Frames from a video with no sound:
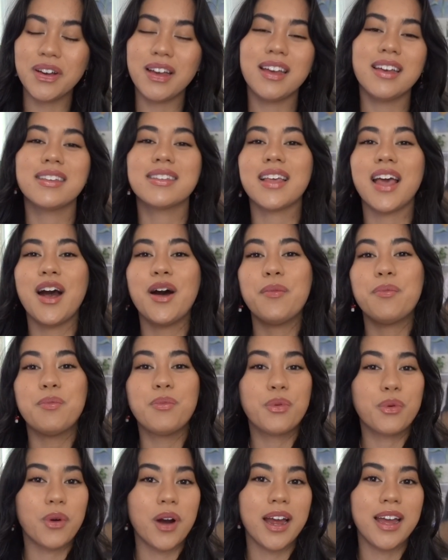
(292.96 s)
is help
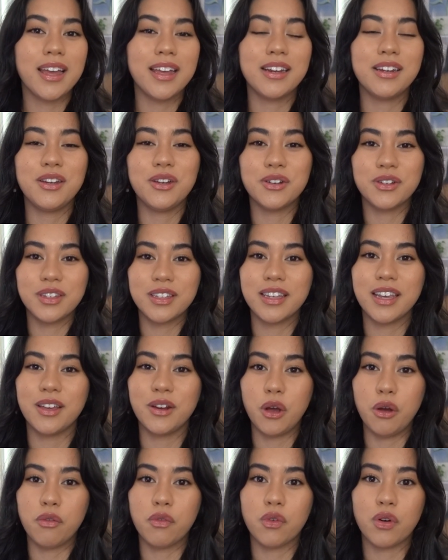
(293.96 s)
brighten your skin
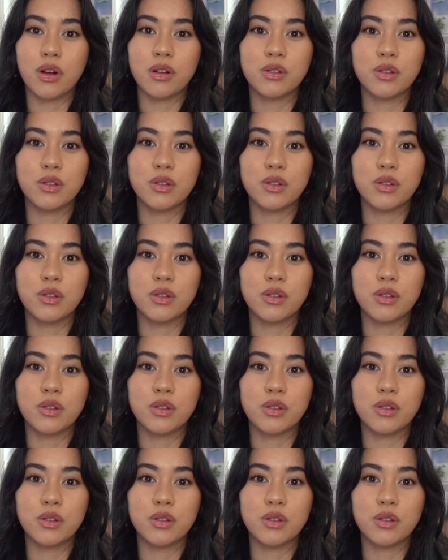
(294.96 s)
overall.